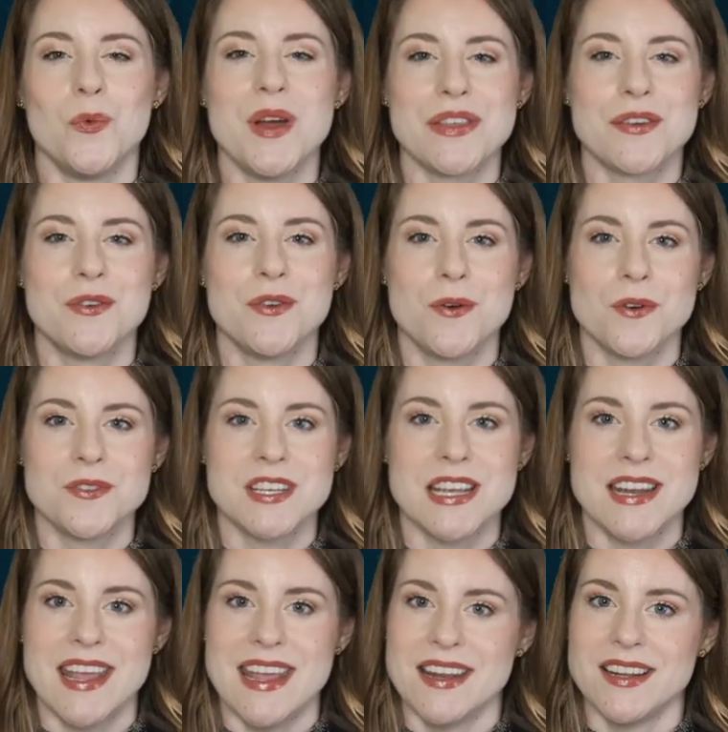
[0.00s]
With Google
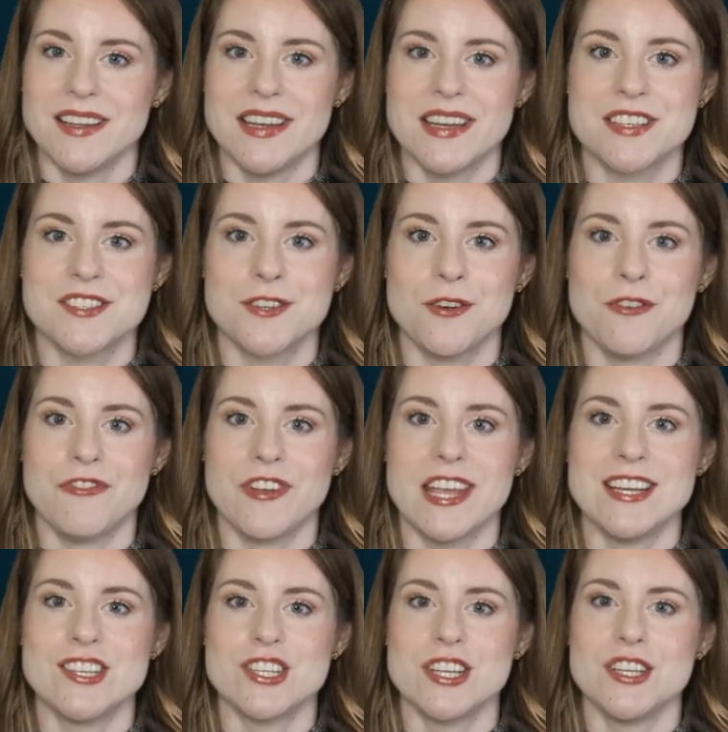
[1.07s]
Data Analytics
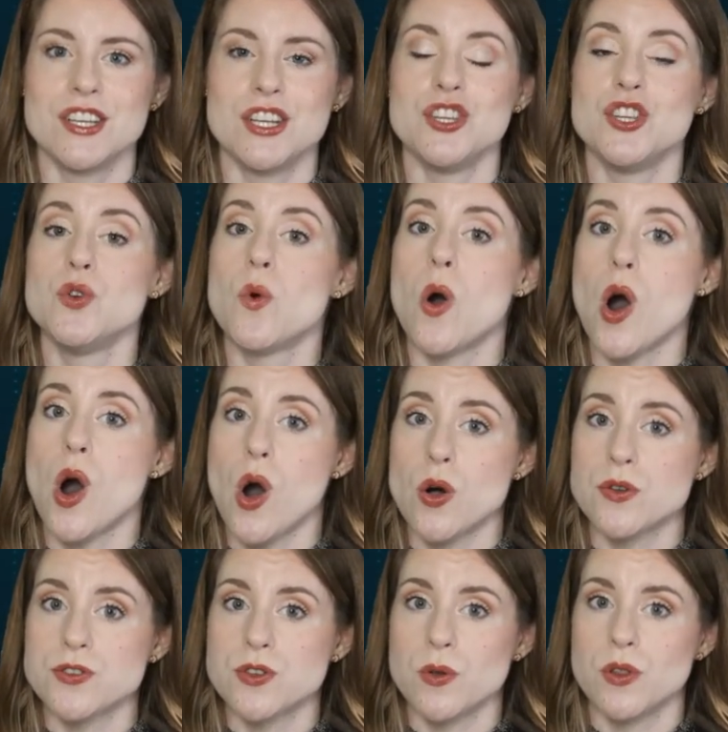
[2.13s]
certification, you
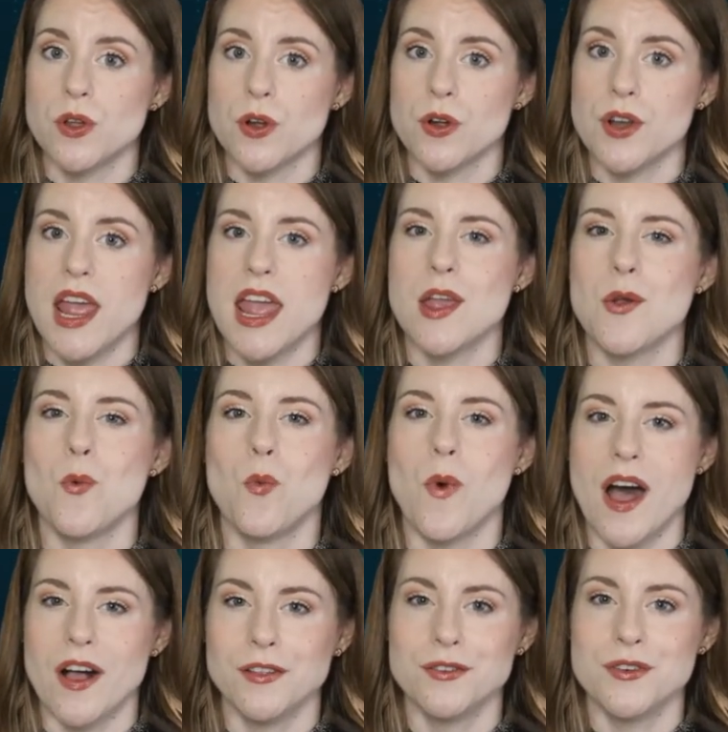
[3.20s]
also learn a
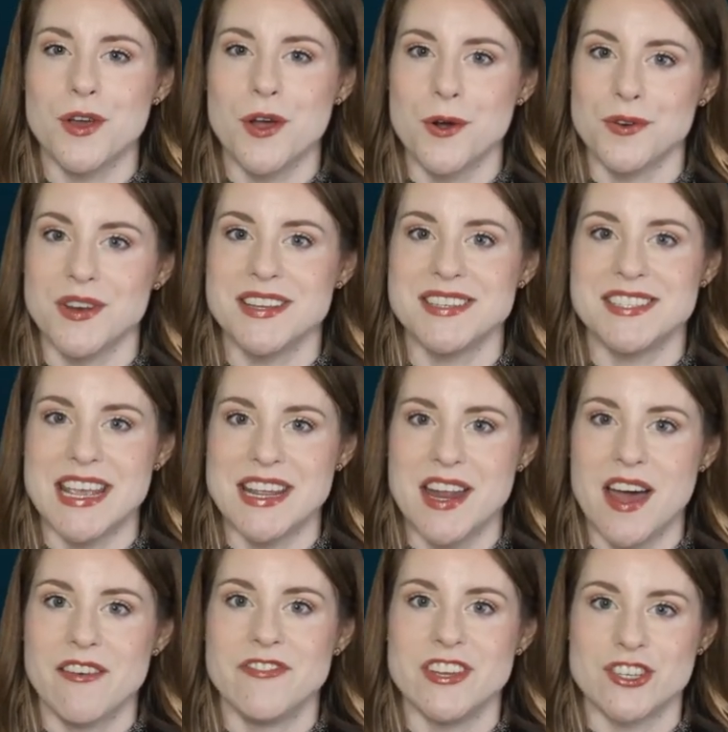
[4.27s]
well-known
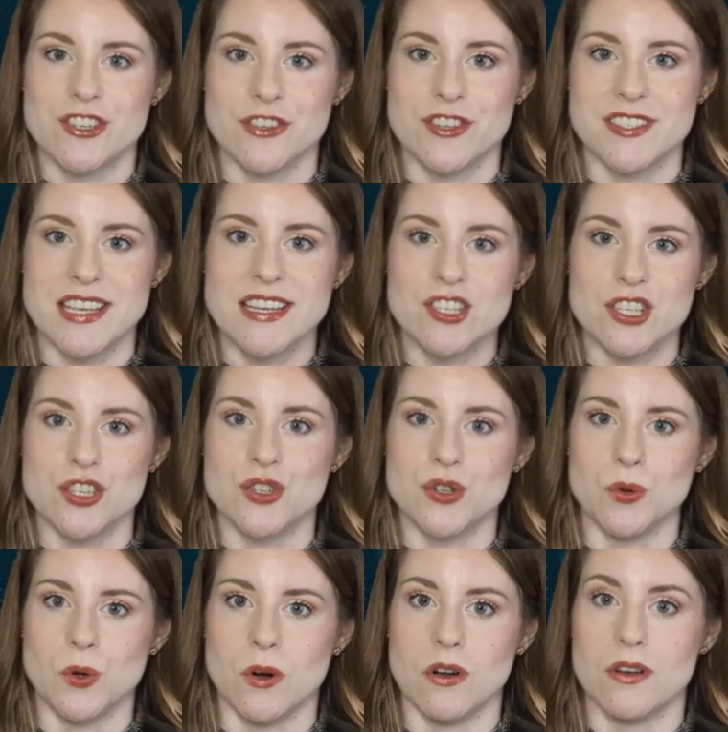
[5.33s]
data visualization
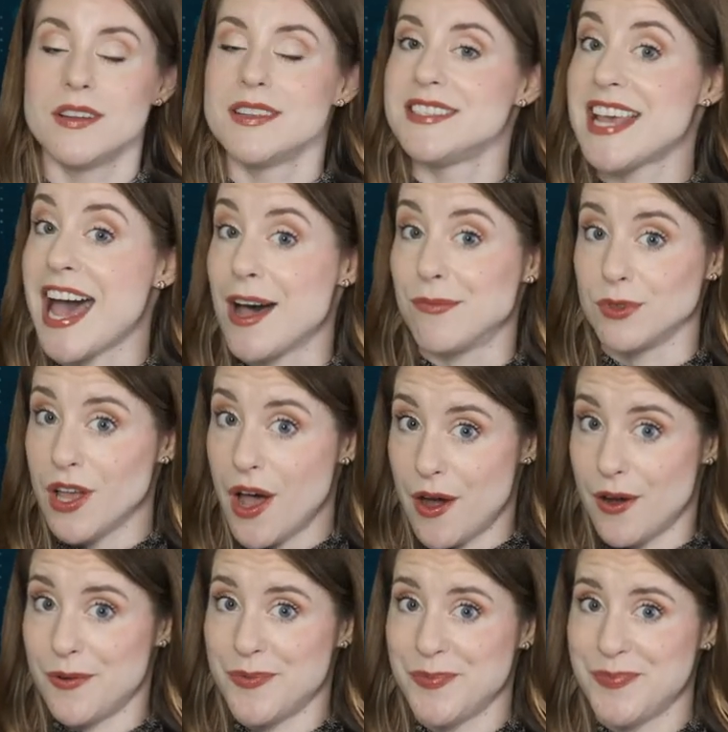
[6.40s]
tool,
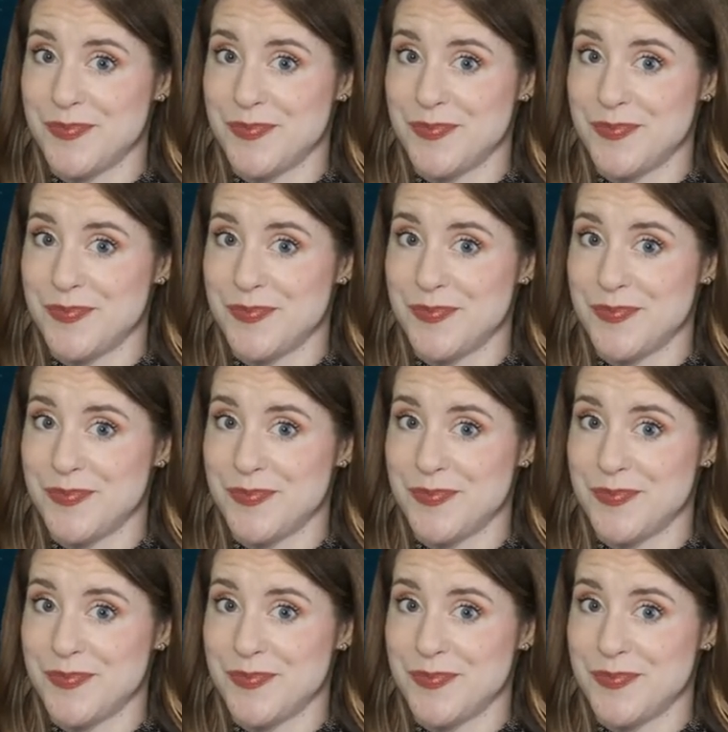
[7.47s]
Tableau.